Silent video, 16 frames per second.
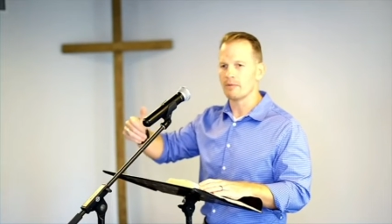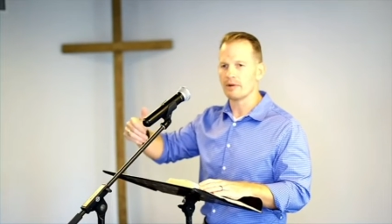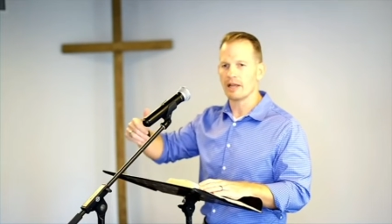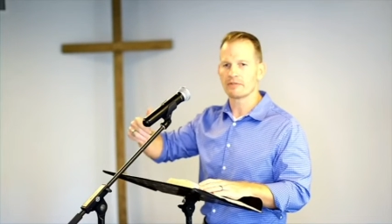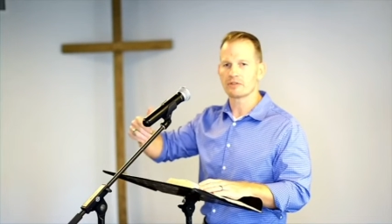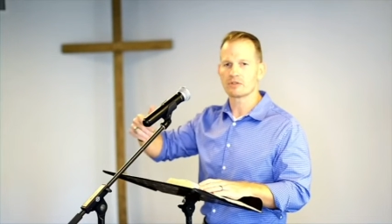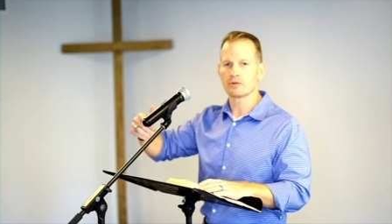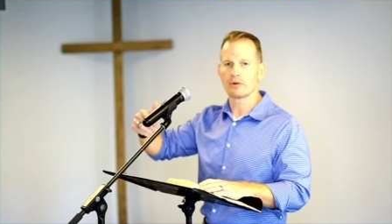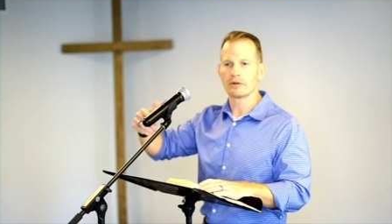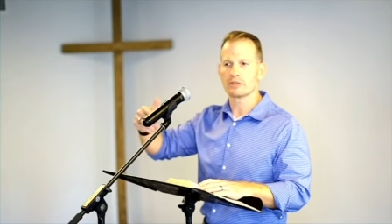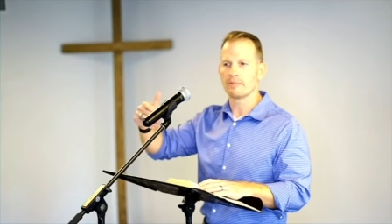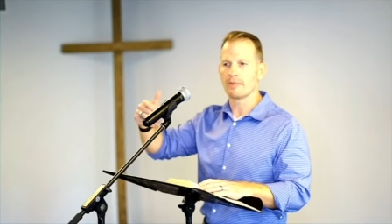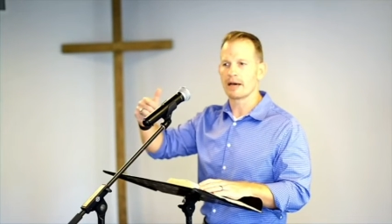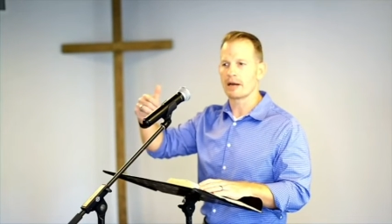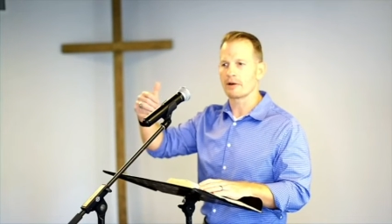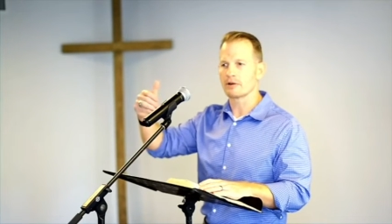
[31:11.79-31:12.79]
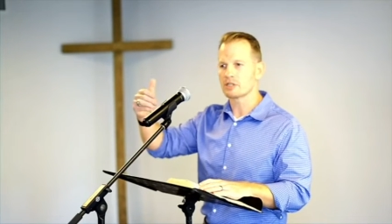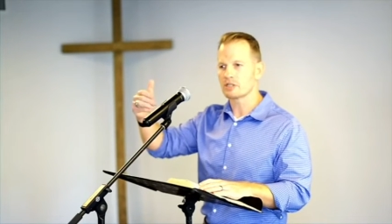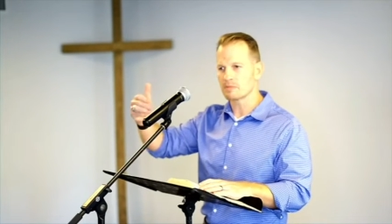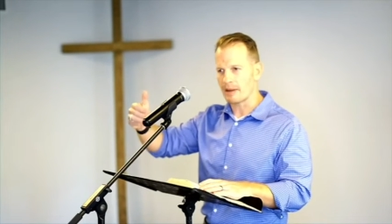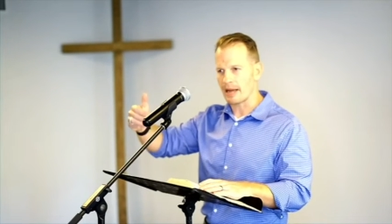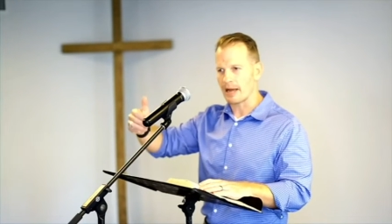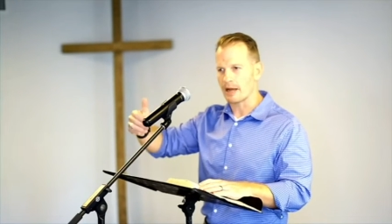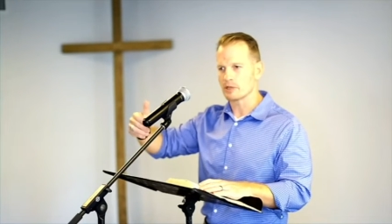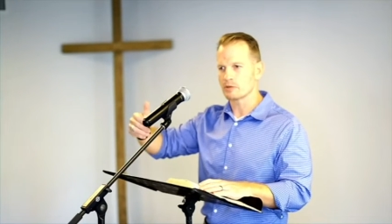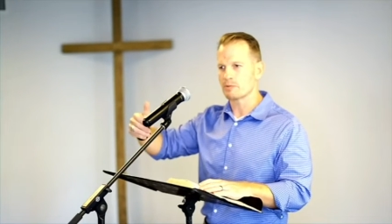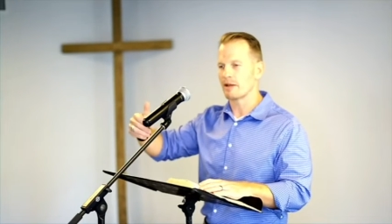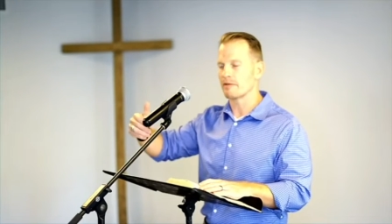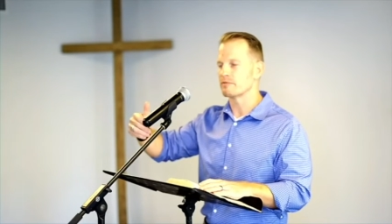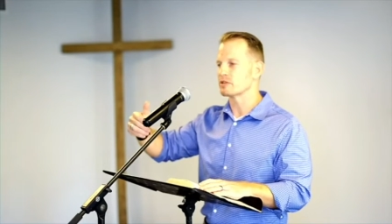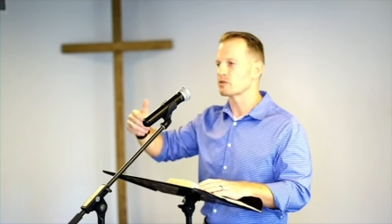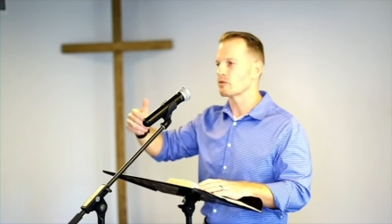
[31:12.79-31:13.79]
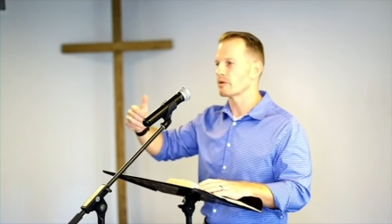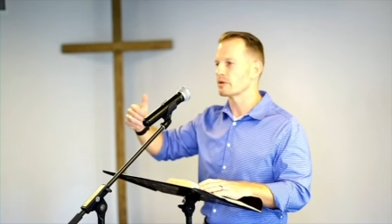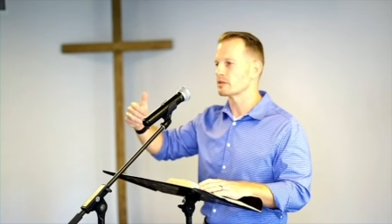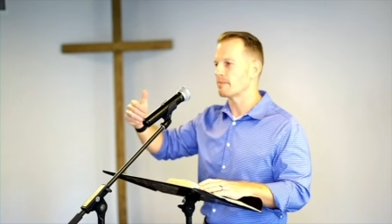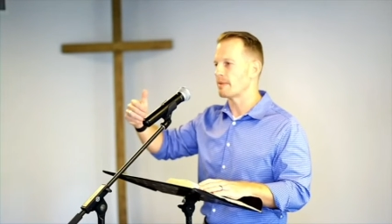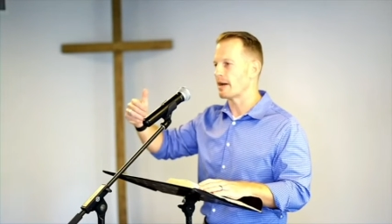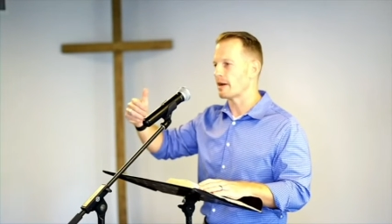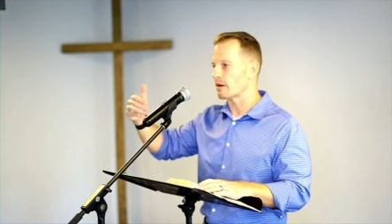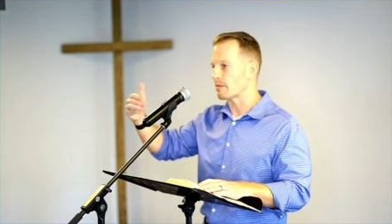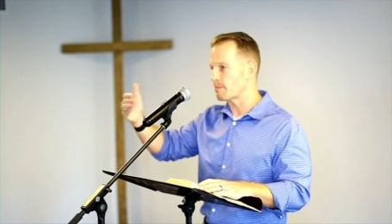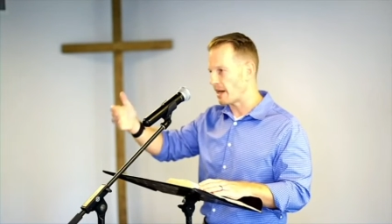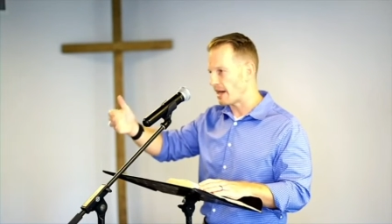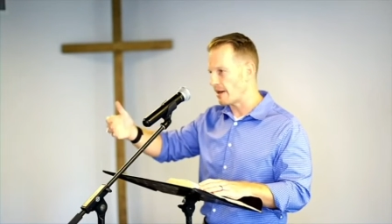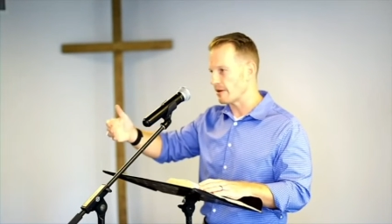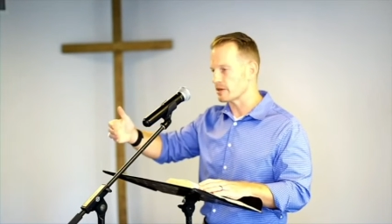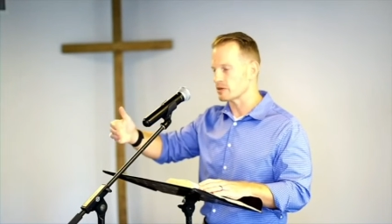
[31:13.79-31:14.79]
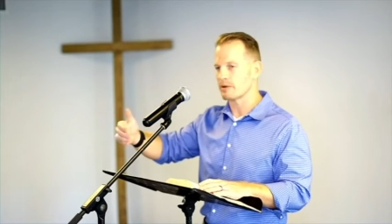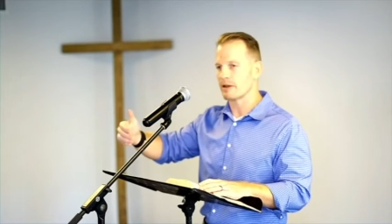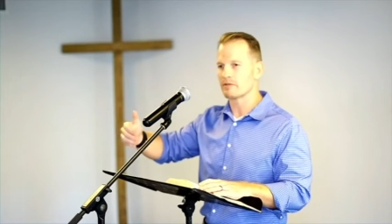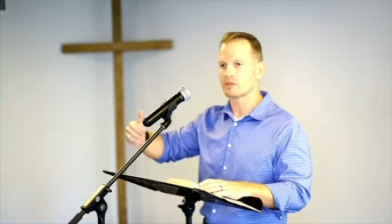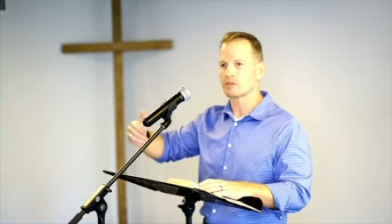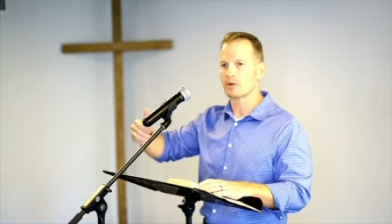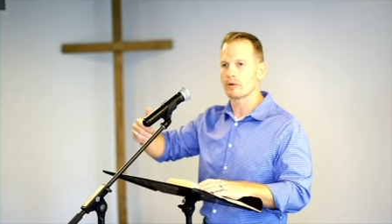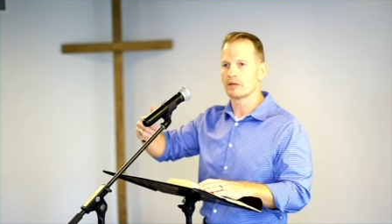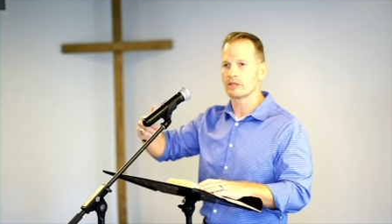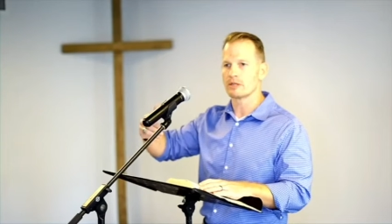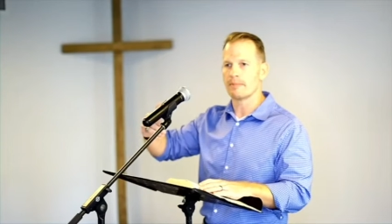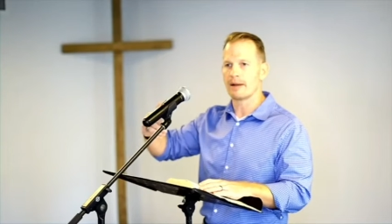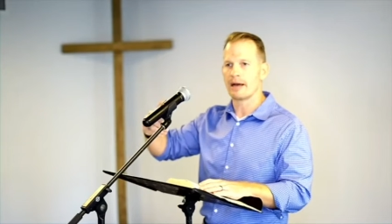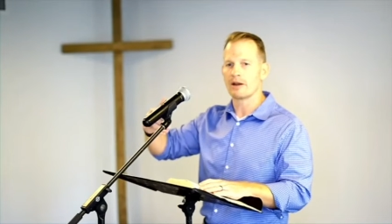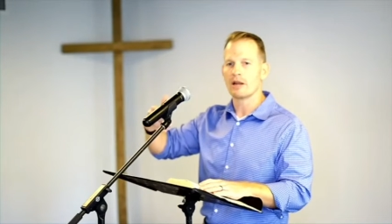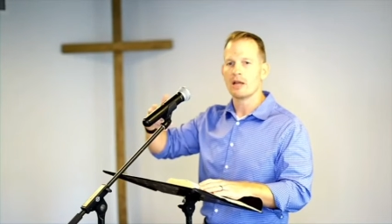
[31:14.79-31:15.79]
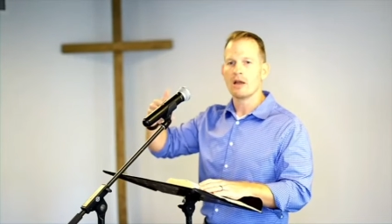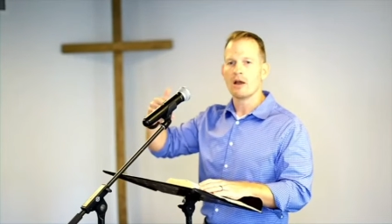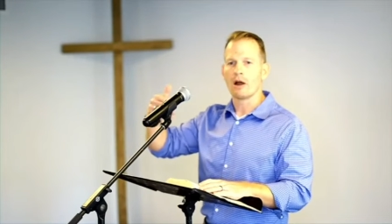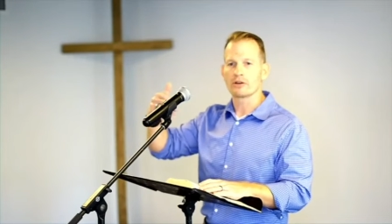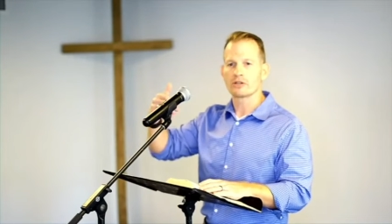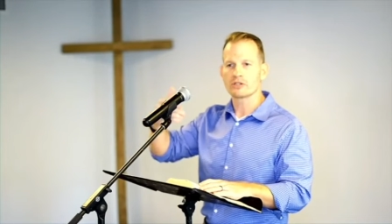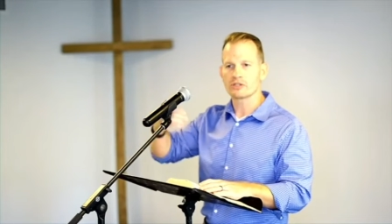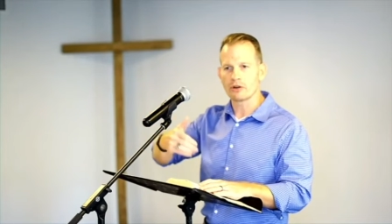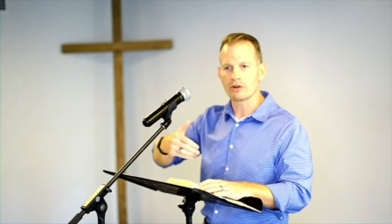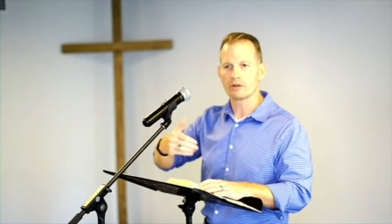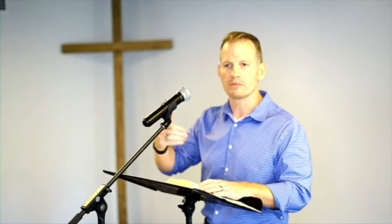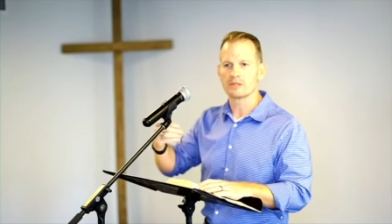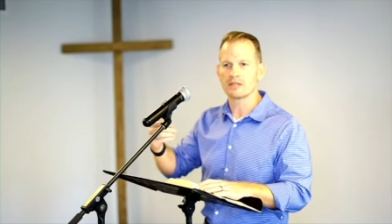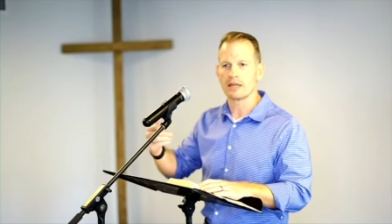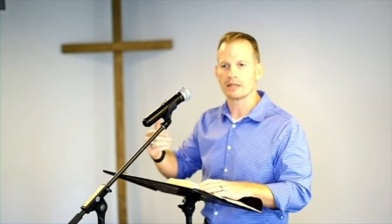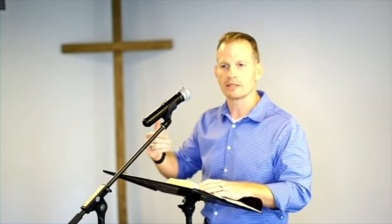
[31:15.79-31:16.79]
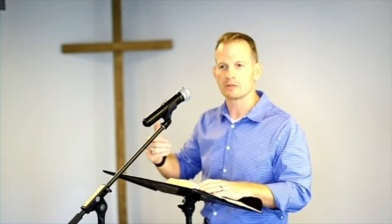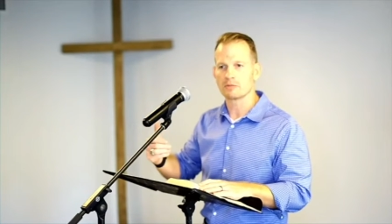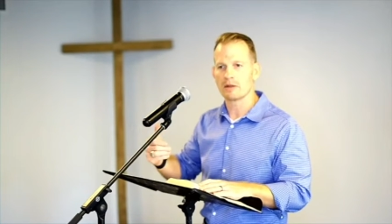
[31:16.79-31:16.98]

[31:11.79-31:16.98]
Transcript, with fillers: We have stories about our spouse. We have stories about our parents. We have stories about our circumstances.